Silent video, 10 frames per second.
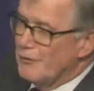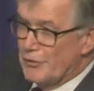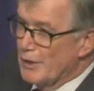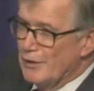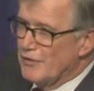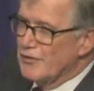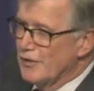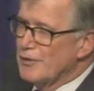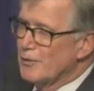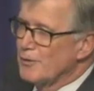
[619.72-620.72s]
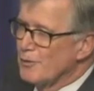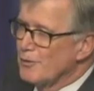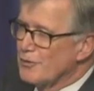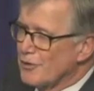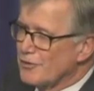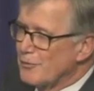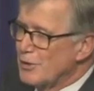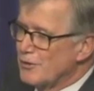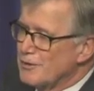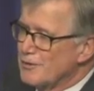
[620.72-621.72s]
So that's, I think, good news as
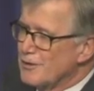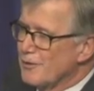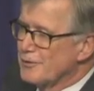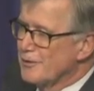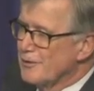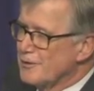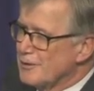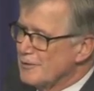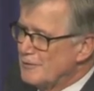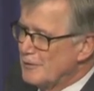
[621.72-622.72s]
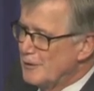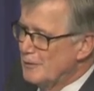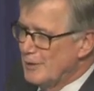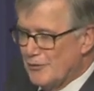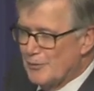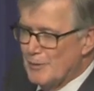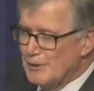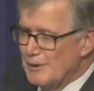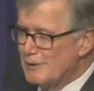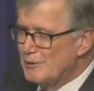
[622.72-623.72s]
compared to the alternative. That's what my
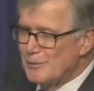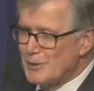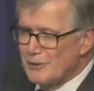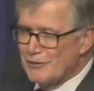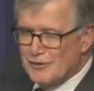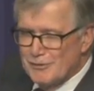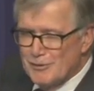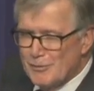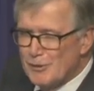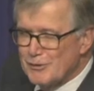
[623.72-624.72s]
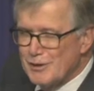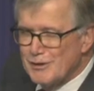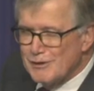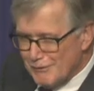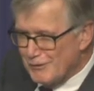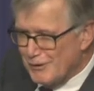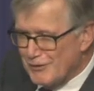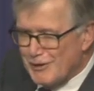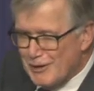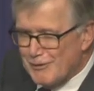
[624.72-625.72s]
dad told me on his 100th birthday when I
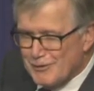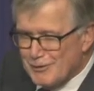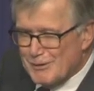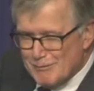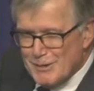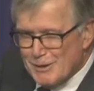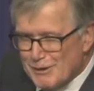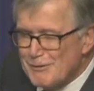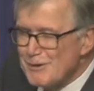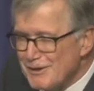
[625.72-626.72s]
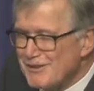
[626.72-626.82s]
said, how is it to be 100?